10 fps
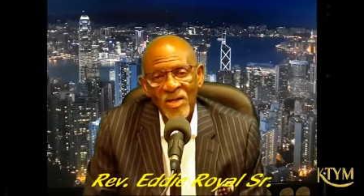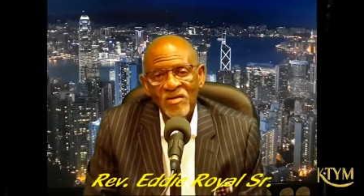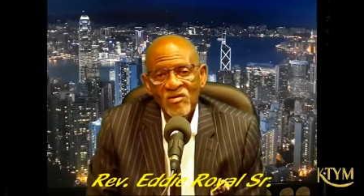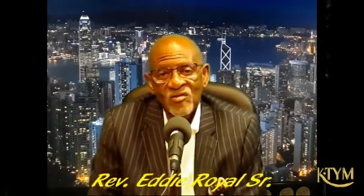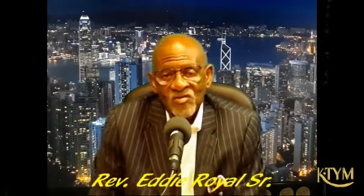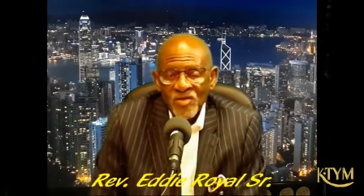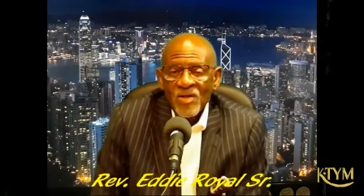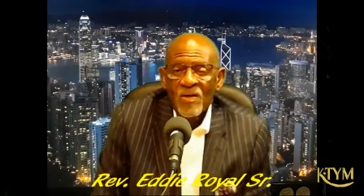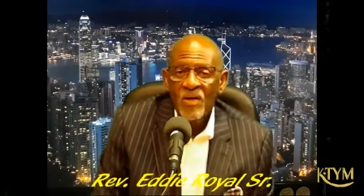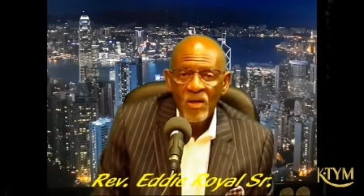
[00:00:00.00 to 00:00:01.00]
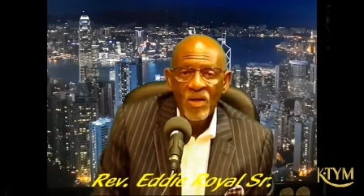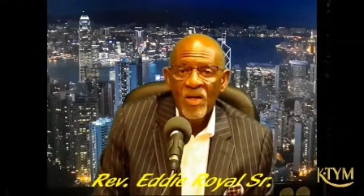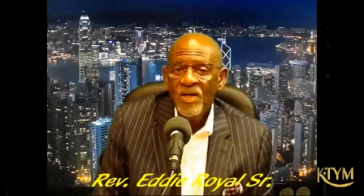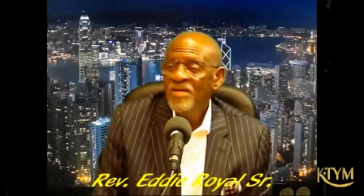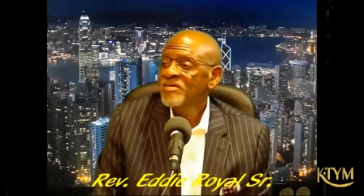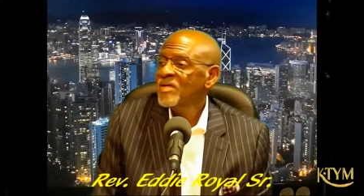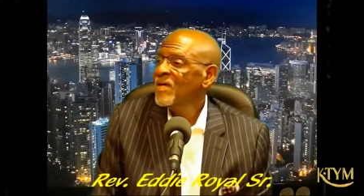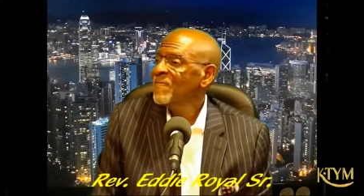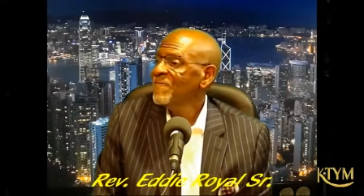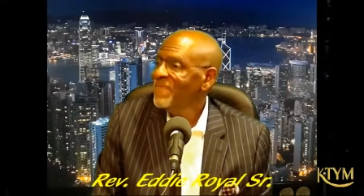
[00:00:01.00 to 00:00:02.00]
to get you to see. He
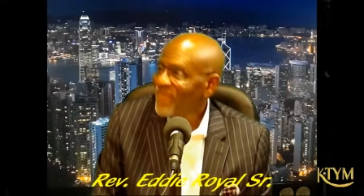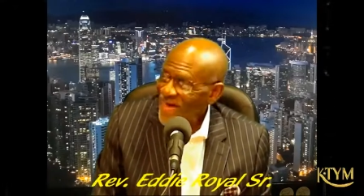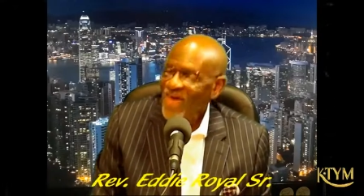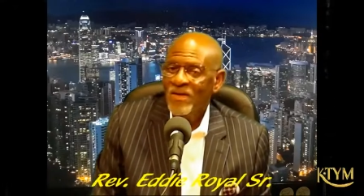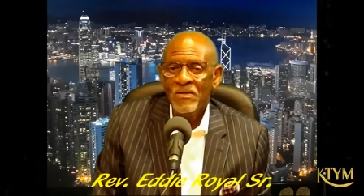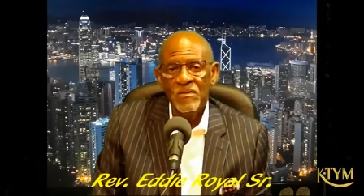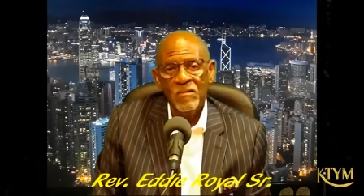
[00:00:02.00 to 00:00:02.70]
said that